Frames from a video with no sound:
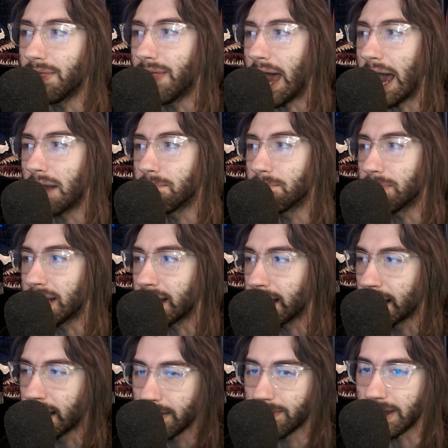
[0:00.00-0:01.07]
that
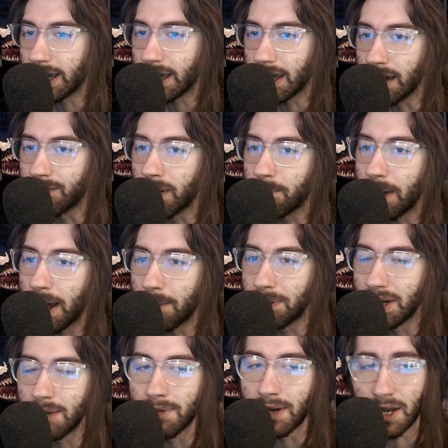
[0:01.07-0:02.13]
being the give-up
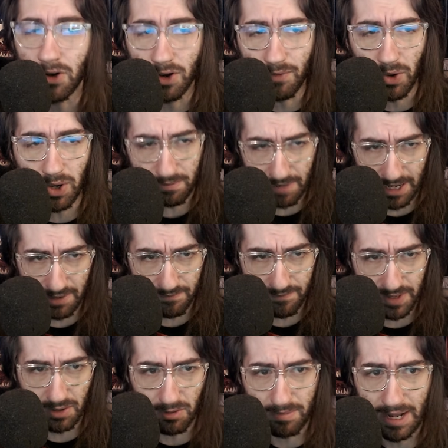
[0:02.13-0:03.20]
epidemic. I know I've already made a
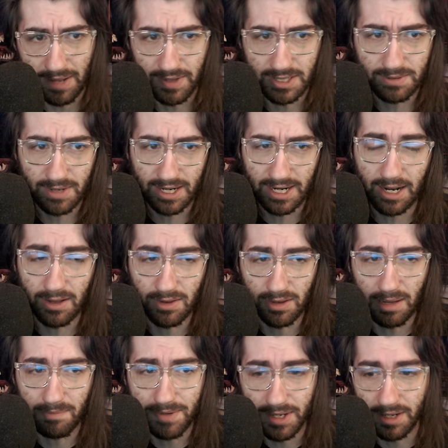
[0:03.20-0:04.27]
video about this, but I kind of
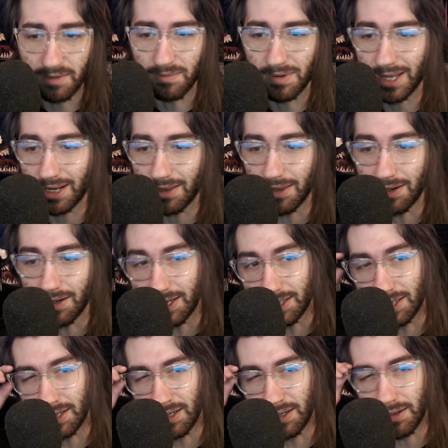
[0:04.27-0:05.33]
lumped it in with like the
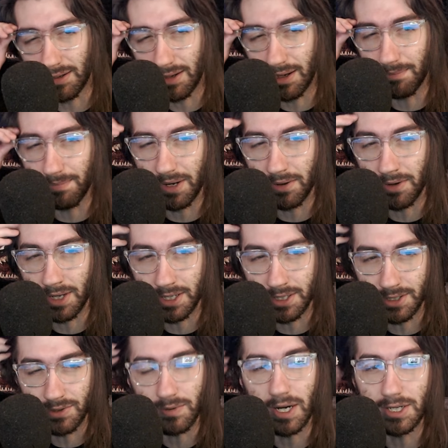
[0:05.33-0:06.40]
DC uh, penalty
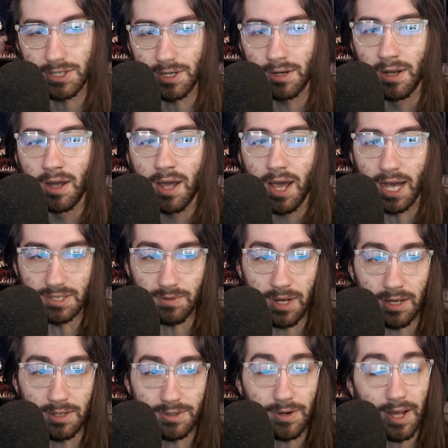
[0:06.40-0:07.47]
situation as
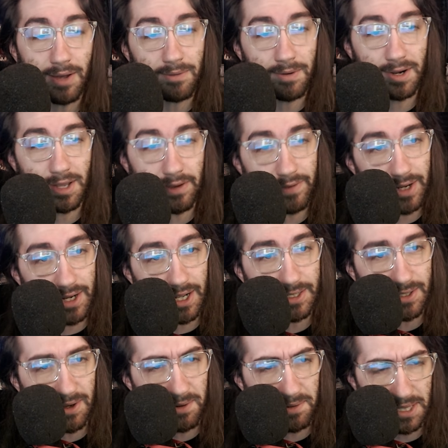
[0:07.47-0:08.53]
well, so I kind of wanted to give it
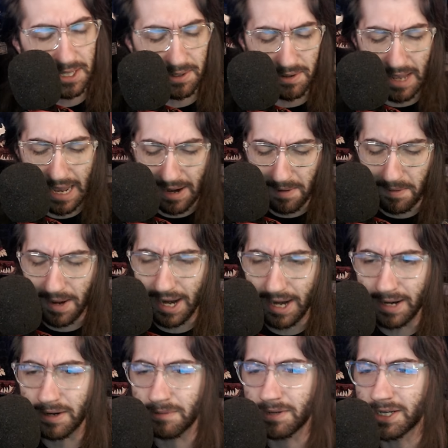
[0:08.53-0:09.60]
its own little air
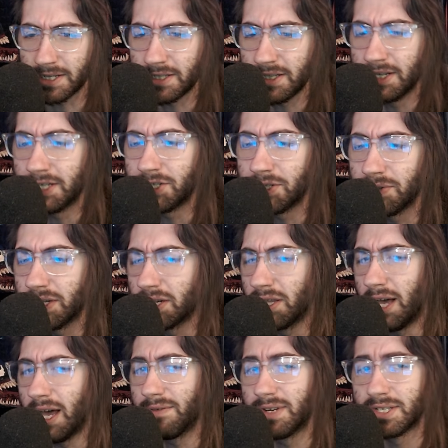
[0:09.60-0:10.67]
right here, because it's an issue that a
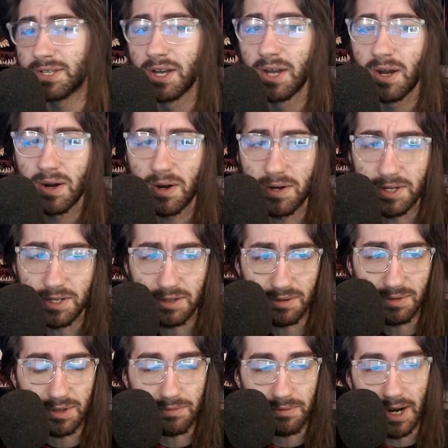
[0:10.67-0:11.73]
lot of us are dealing
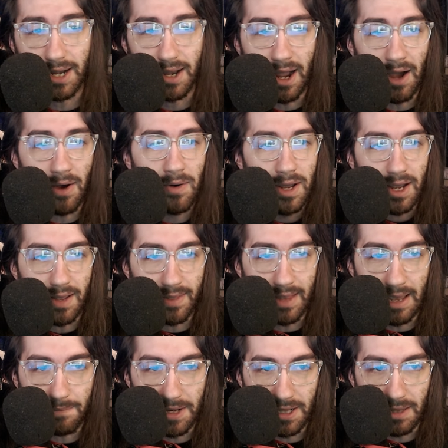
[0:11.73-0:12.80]
with right now, and
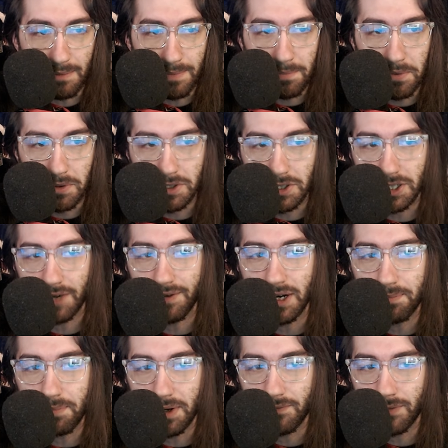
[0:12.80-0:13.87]
that being that people are just giving
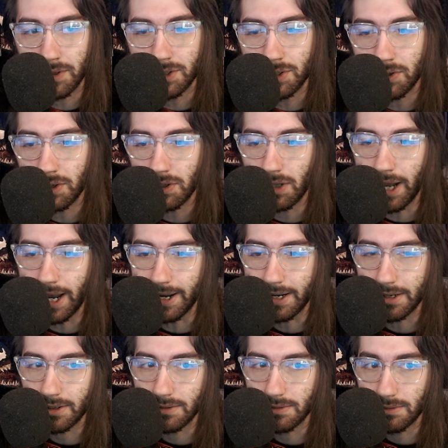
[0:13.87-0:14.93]
up on First Hook
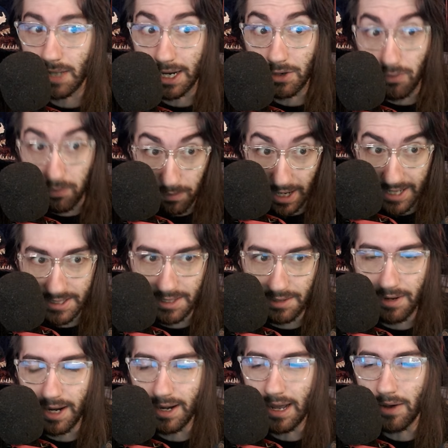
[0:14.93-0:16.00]
like like crazy
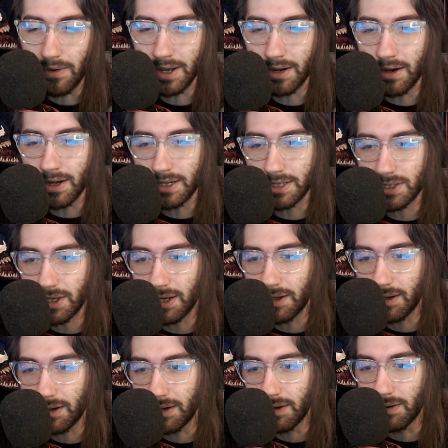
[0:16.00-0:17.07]
right now. And
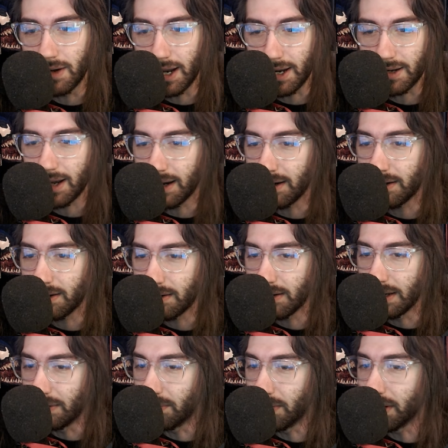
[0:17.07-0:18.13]
honestly, you know, I kind of
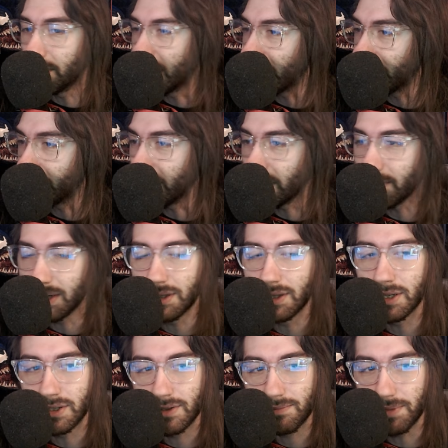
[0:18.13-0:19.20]
didn't want to make a video about
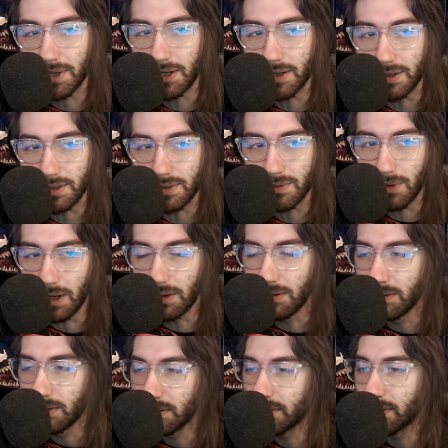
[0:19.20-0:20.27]
this because, well,
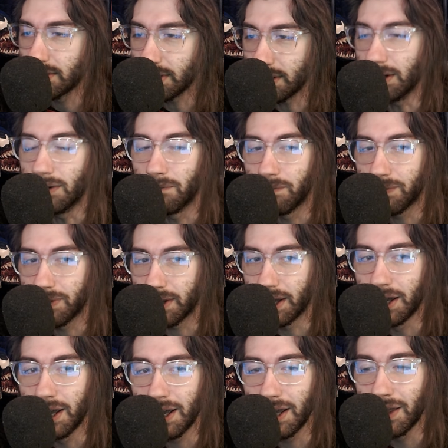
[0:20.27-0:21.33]
you know,
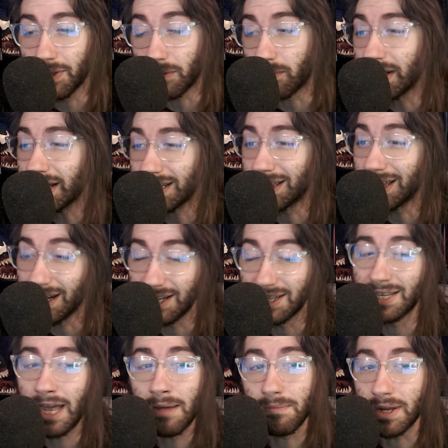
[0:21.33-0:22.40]
the reason that it
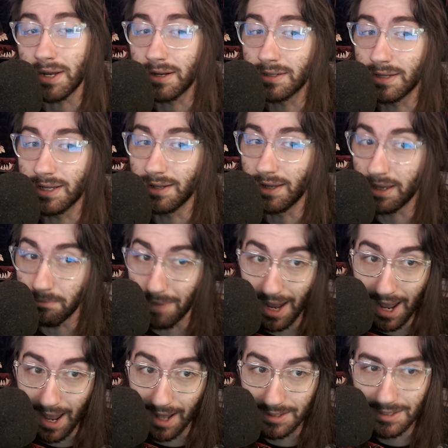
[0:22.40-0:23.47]
is happening in, in, in
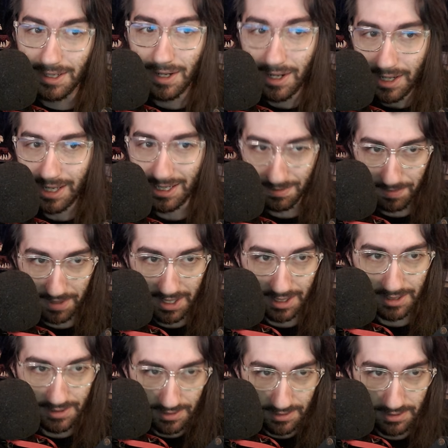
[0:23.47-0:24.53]
mass is
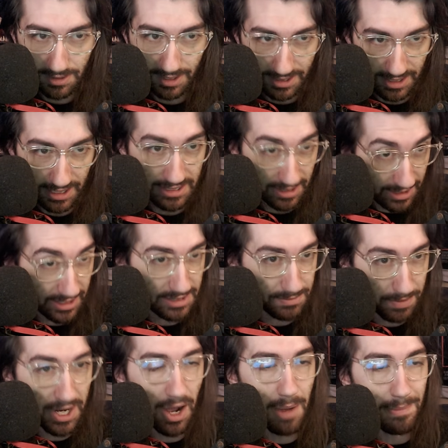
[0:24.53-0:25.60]
because it, it, it, has
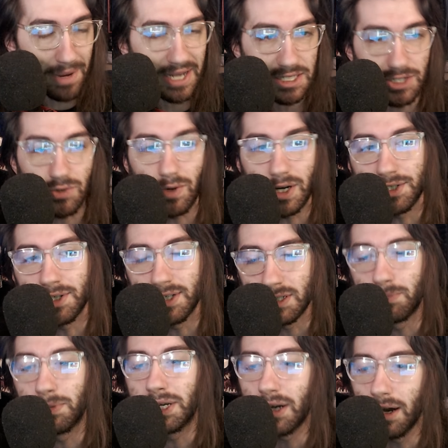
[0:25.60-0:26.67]
become a situation. It
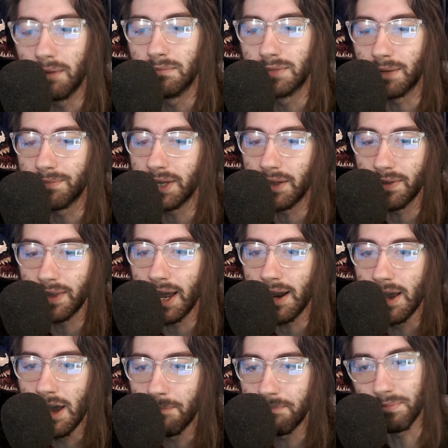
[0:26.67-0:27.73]
has become something that
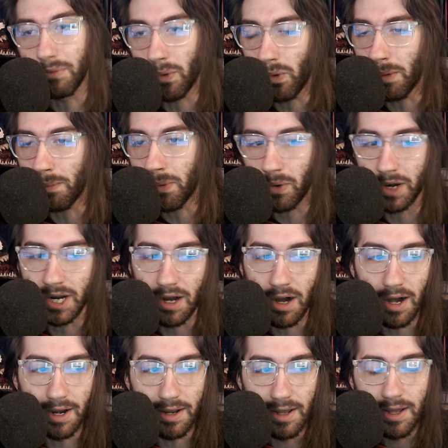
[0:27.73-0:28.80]
people are reporting
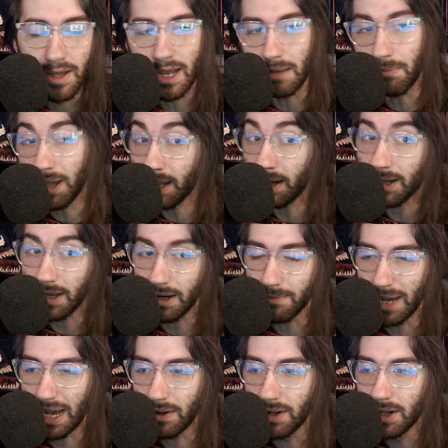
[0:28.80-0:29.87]
on and panicking
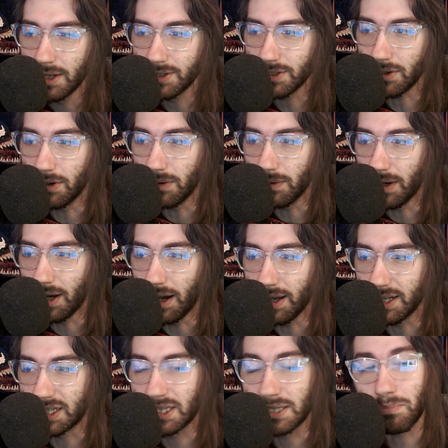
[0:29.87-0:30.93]
about. So uh,
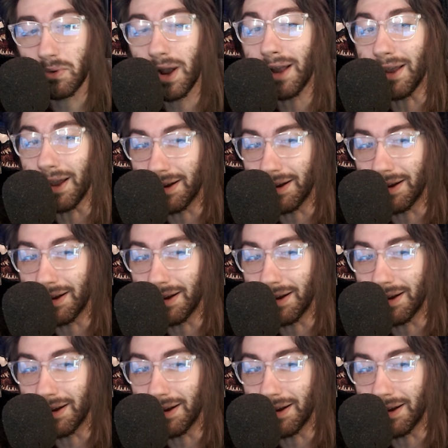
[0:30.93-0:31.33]
it's spreading.